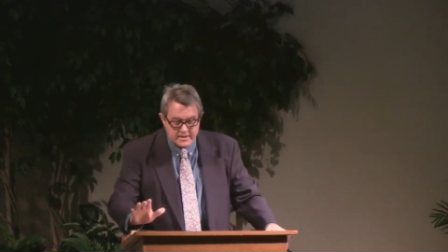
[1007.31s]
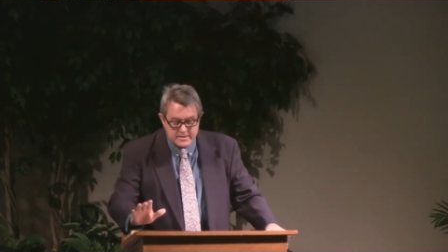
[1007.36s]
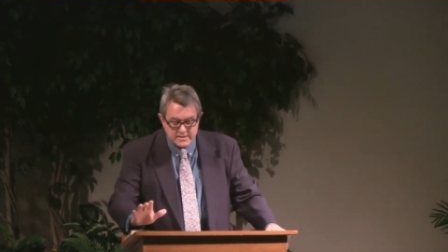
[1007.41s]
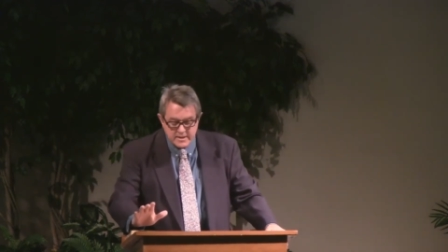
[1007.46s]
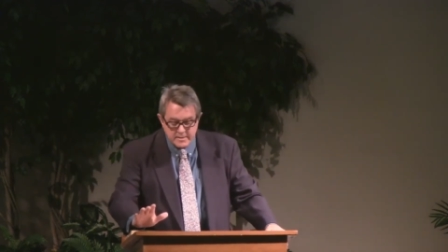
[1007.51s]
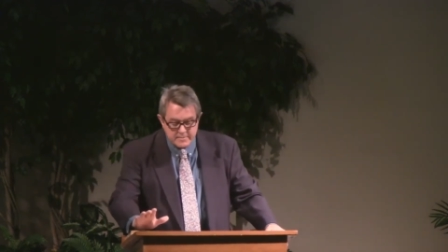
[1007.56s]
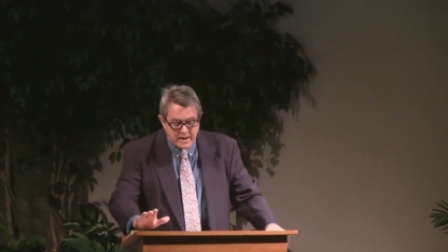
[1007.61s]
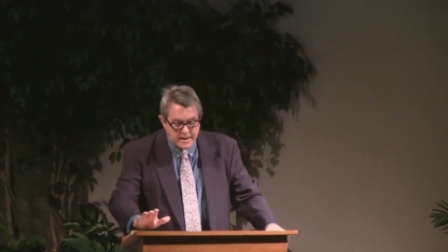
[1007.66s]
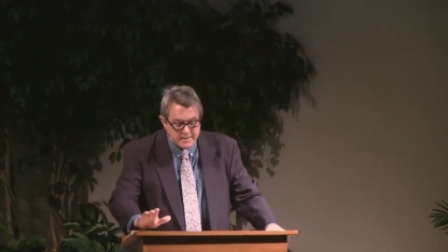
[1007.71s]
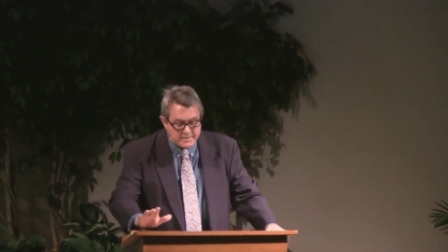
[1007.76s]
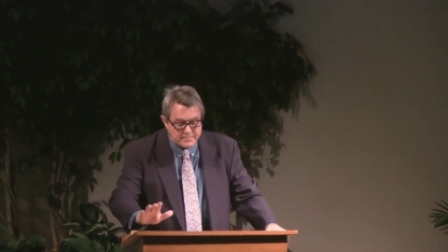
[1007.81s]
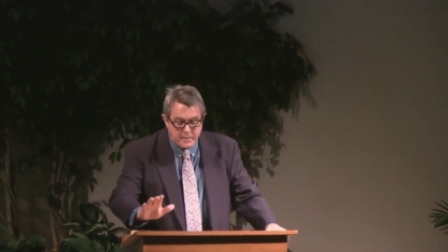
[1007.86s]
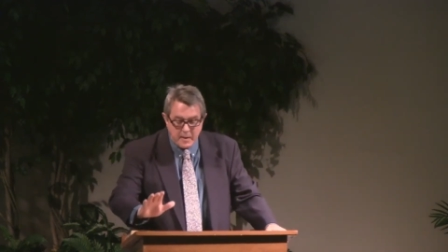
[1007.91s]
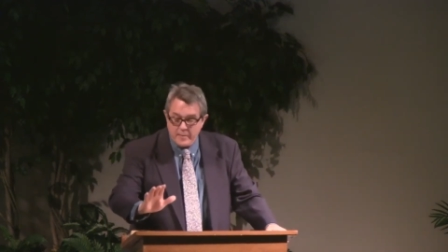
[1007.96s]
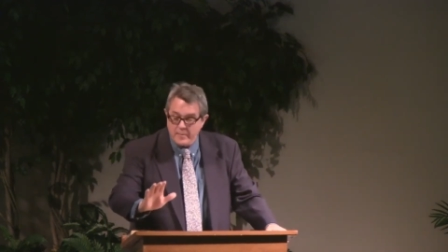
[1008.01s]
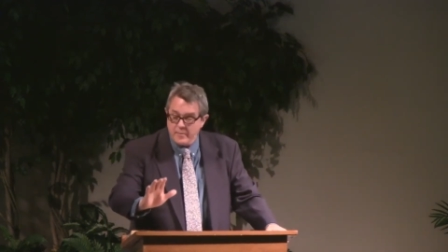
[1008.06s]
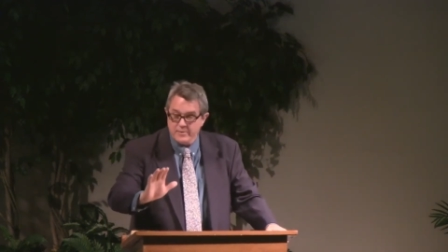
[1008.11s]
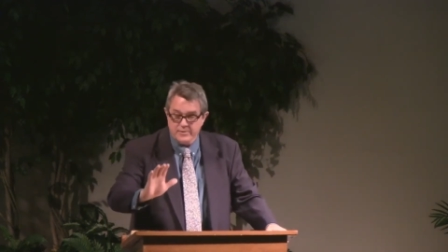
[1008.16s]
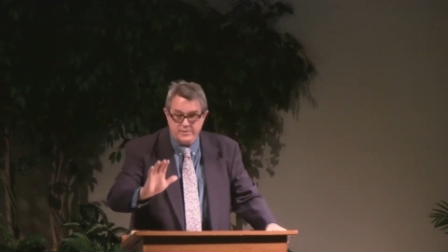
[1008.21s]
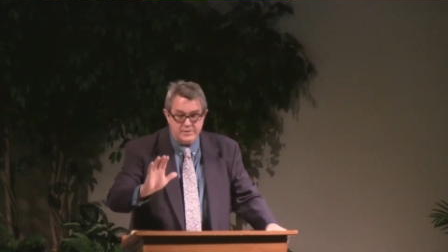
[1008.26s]
sometimes
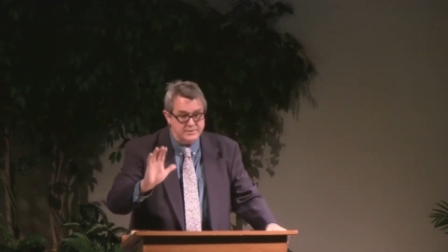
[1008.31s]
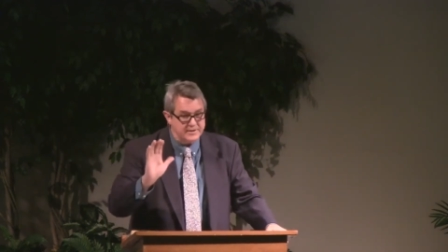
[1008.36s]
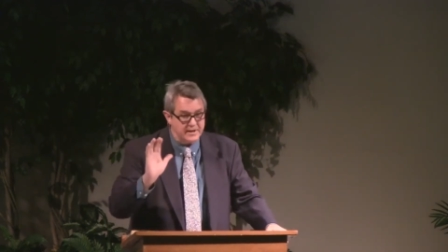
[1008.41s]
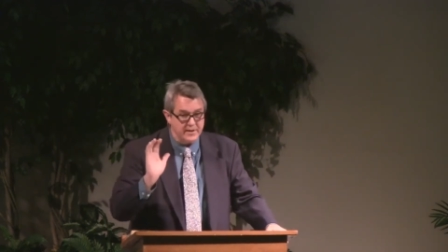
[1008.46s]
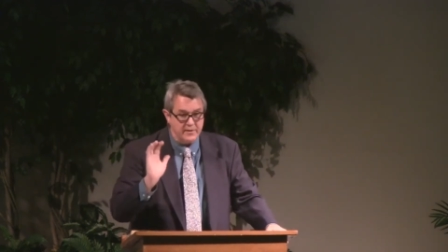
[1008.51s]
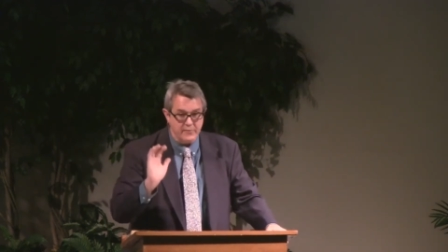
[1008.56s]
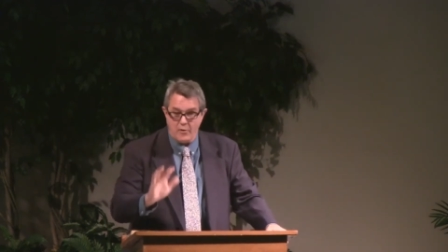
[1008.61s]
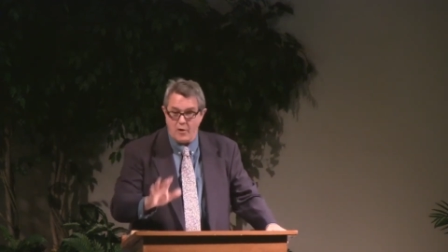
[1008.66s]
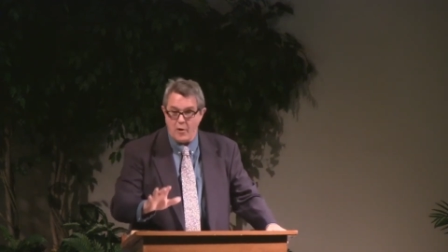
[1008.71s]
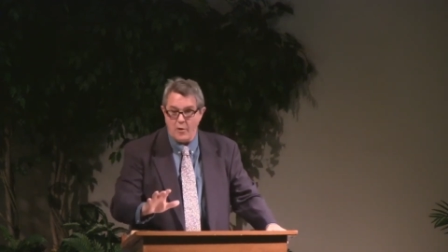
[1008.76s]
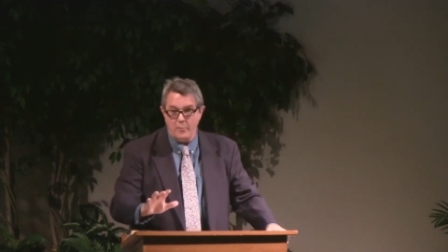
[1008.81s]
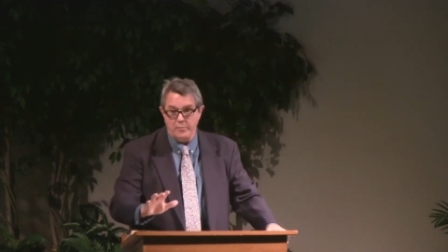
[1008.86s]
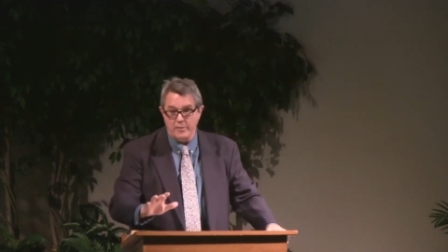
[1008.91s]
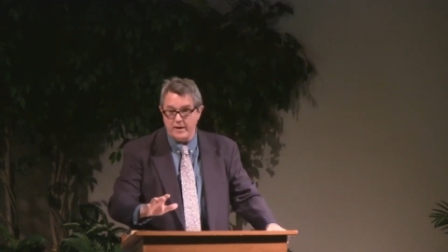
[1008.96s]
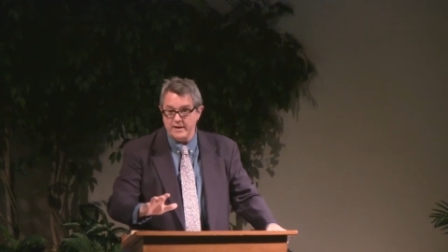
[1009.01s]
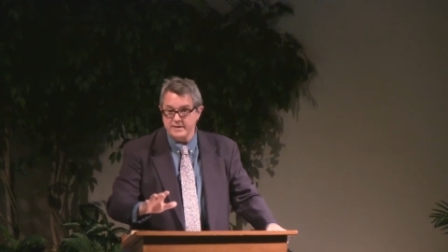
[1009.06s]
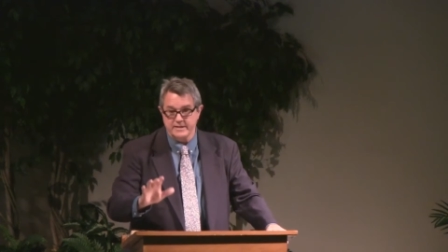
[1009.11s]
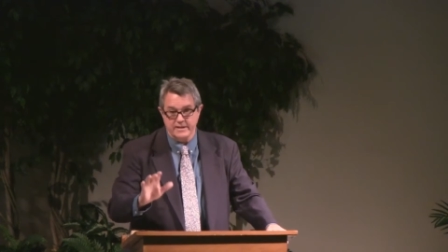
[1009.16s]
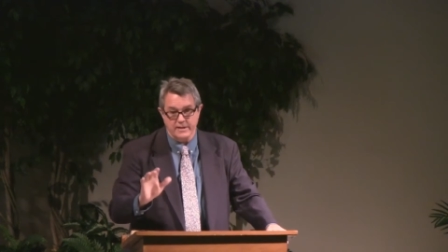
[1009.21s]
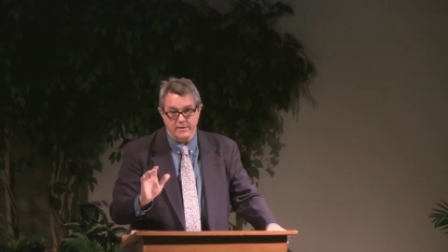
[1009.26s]
people are just in the wrong
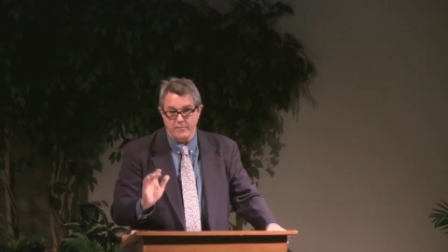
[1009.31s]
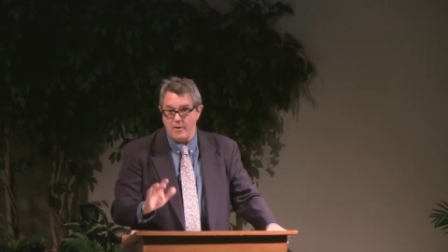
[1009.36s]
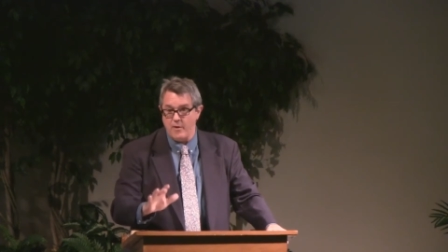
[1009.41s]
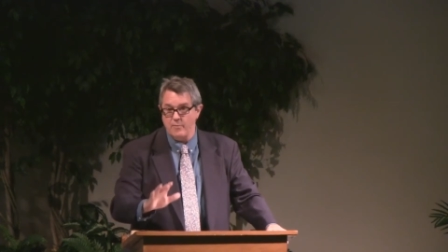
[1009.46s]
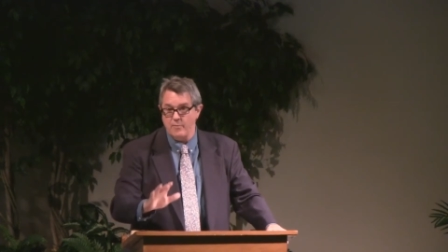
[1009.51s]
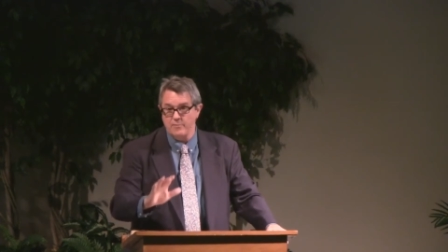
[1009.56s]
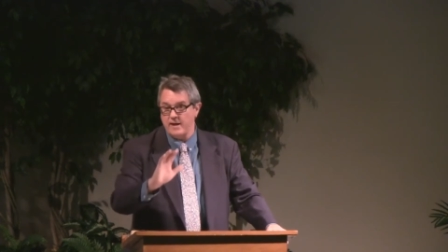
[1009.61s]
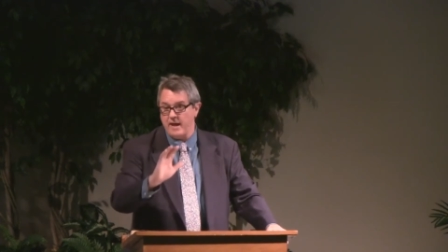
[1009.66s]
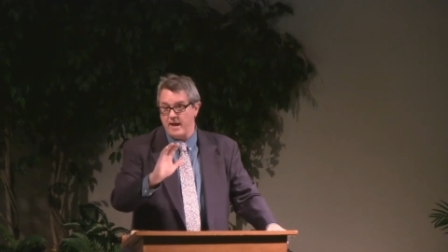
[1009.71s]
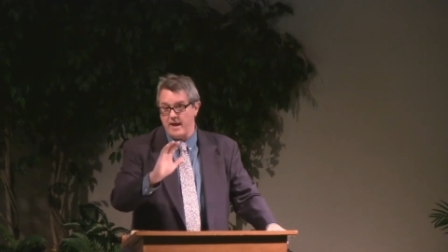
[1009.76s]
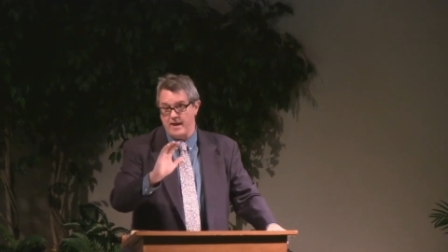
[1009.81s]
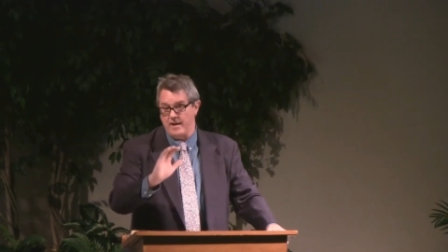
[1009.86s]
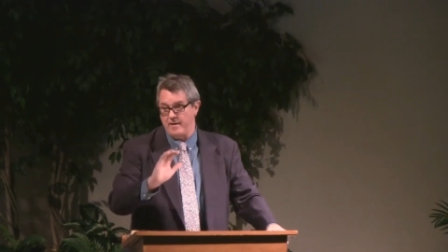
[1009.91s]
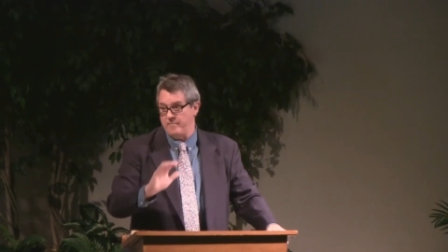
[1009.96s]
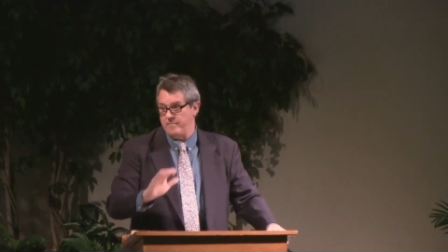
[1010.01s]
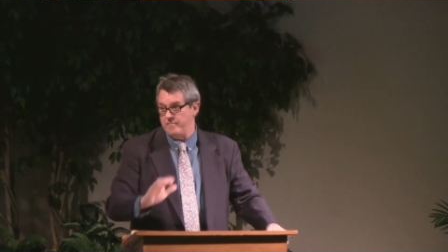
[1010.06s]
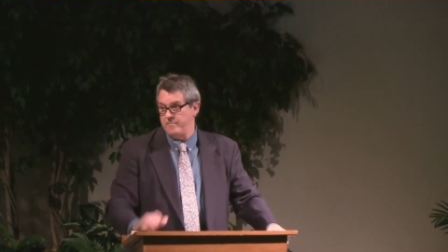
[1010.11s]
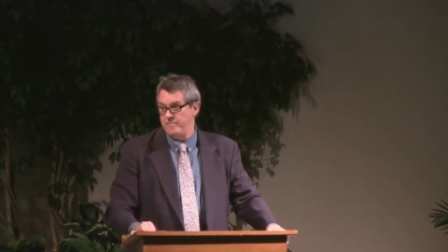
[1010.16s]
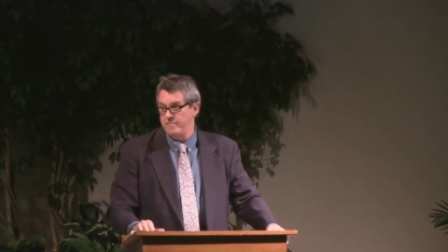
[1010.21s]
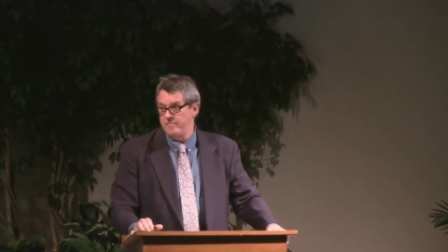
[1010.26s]
place at the wrong
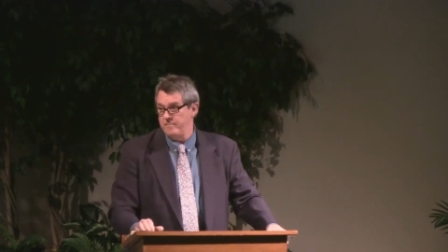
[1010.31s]
time.